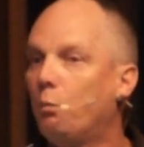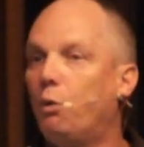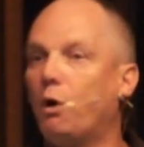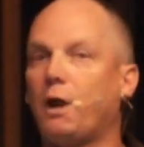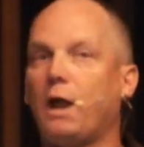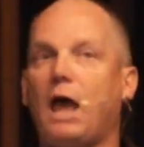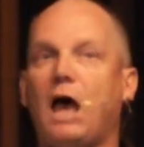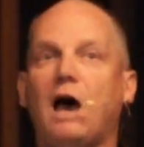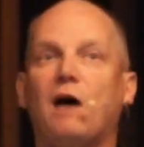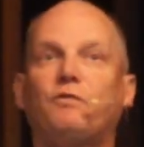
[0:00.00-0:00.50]

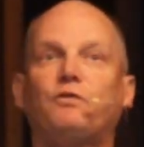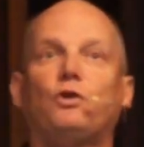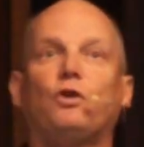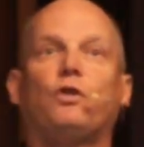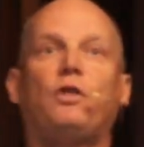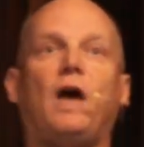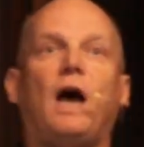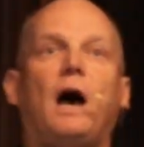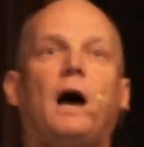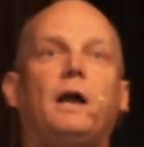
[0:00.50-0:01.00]
But after
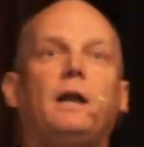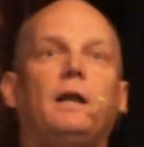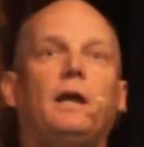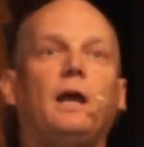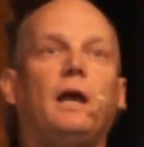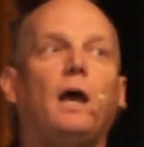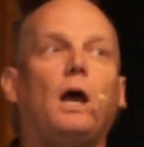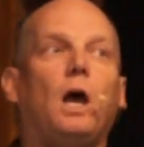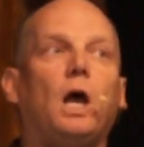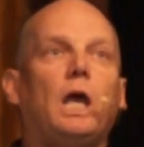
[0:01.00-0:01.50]
that,
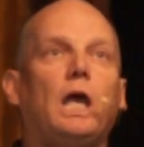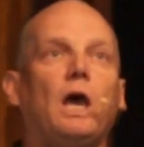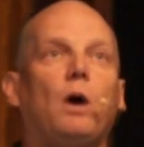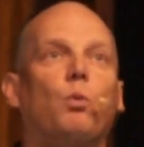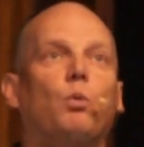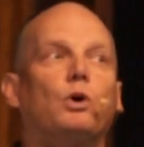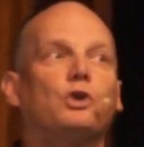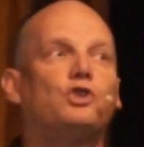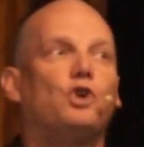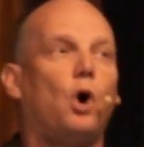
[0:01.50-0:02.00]

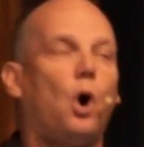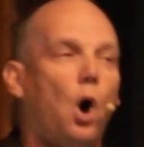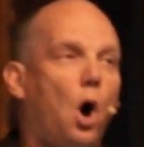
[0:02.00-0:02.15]
it was